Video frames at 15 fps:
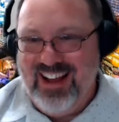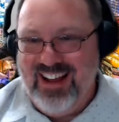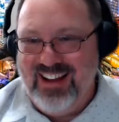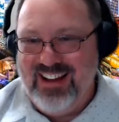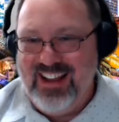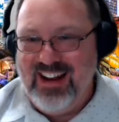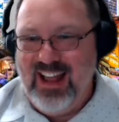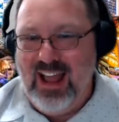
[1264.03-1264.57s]

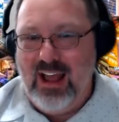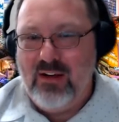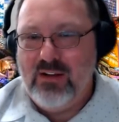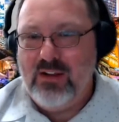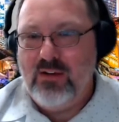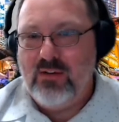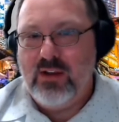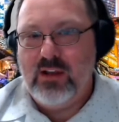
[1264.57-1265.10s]
and
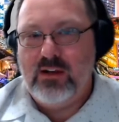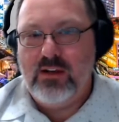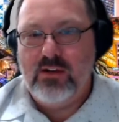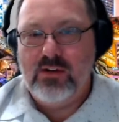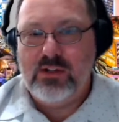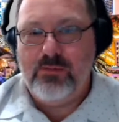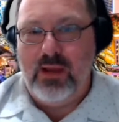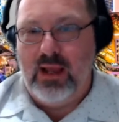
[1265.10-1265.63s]
how you could
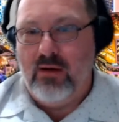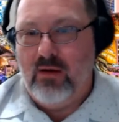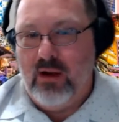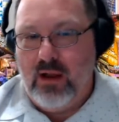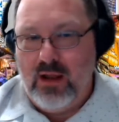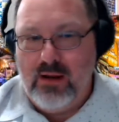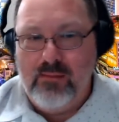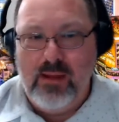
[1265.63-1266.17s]
use Power
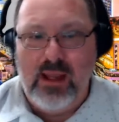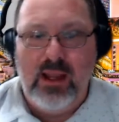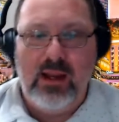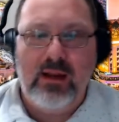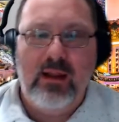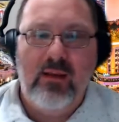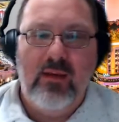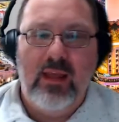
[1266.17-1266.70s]

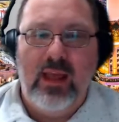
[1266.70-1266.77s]
Automate